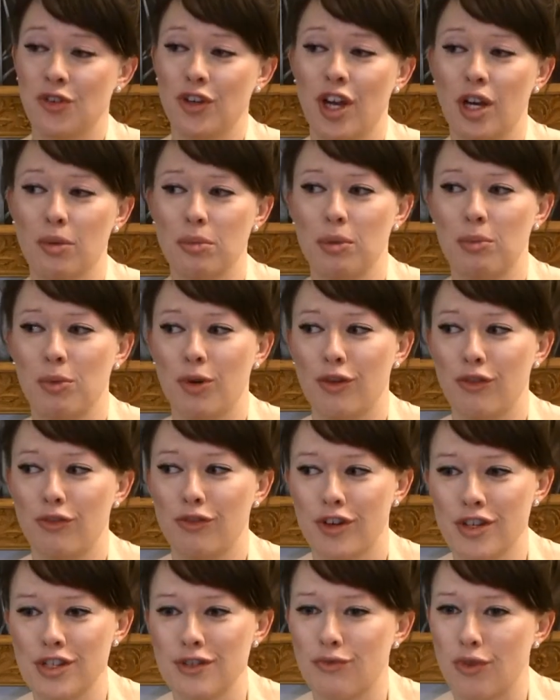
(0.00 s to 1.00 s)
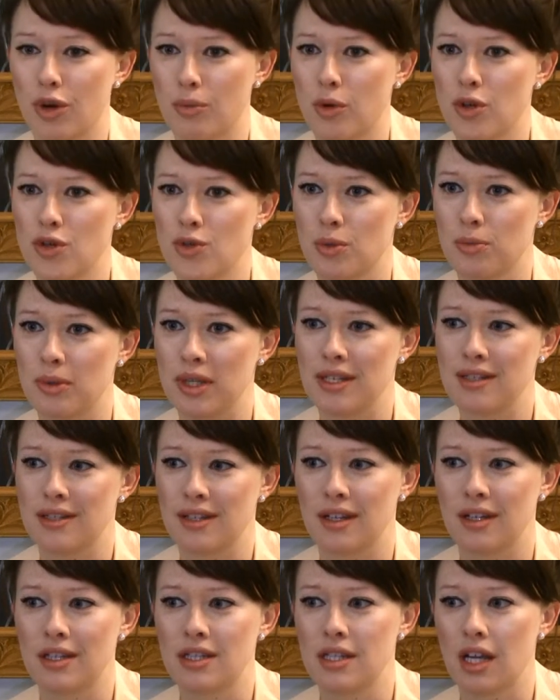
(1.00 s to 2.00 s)
for young people, first and foremost, would be
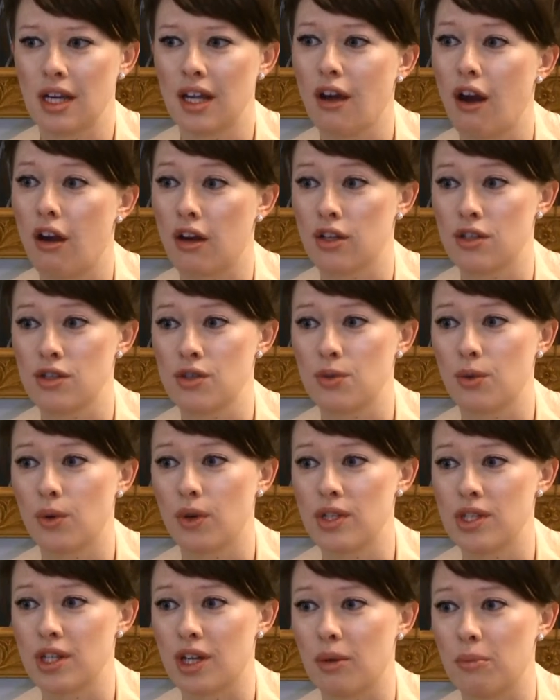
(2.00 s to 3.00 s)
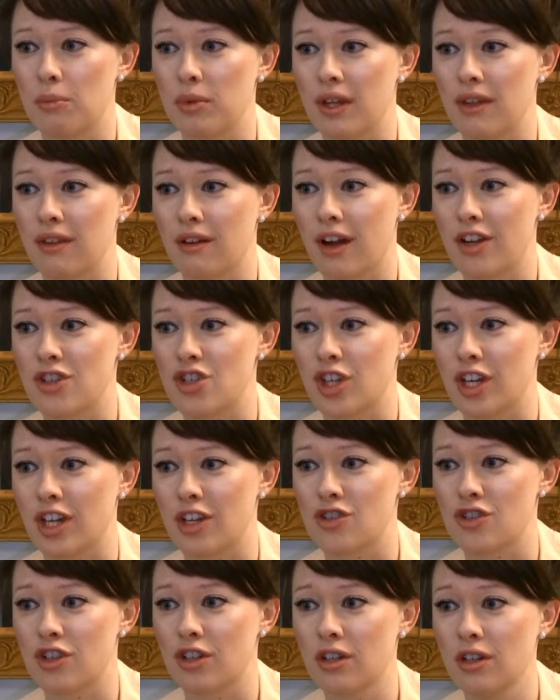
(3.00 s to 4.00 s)
to study hard in school and to complete their
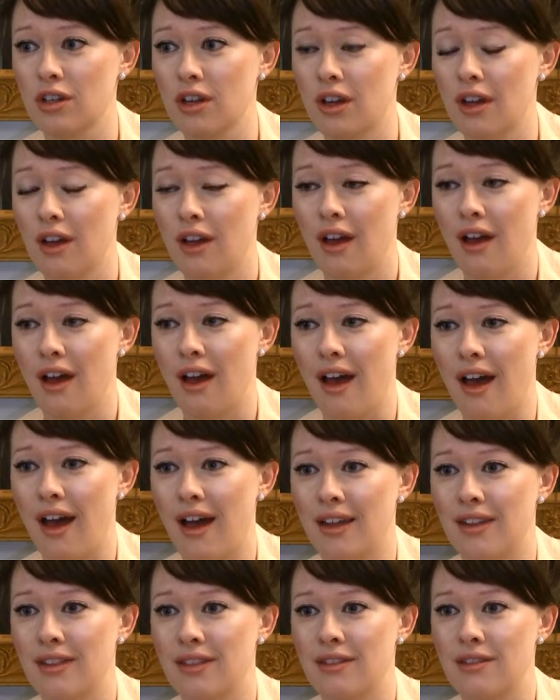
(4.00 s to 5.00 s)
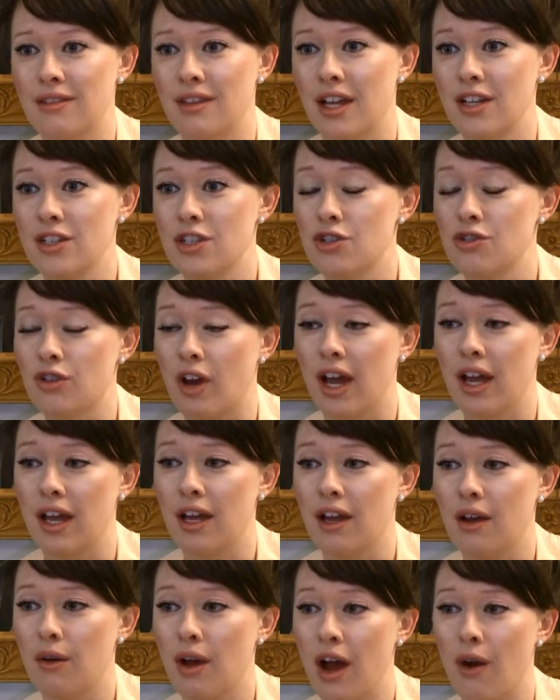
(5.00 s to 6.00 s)
education, and then to
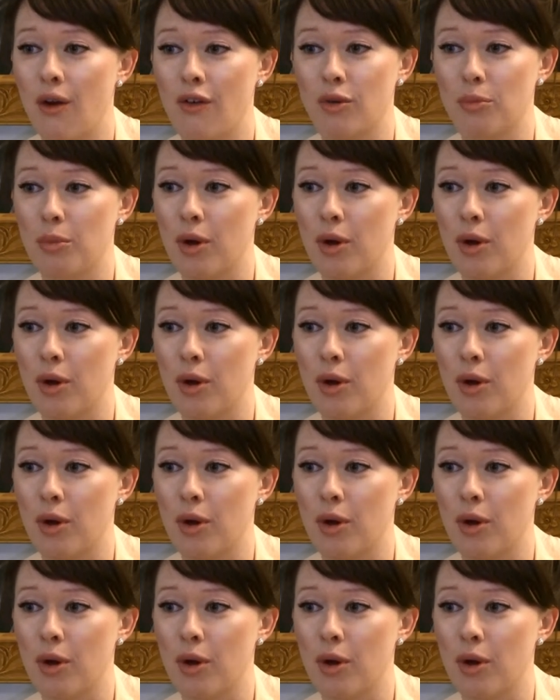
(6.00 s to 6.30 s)
try, however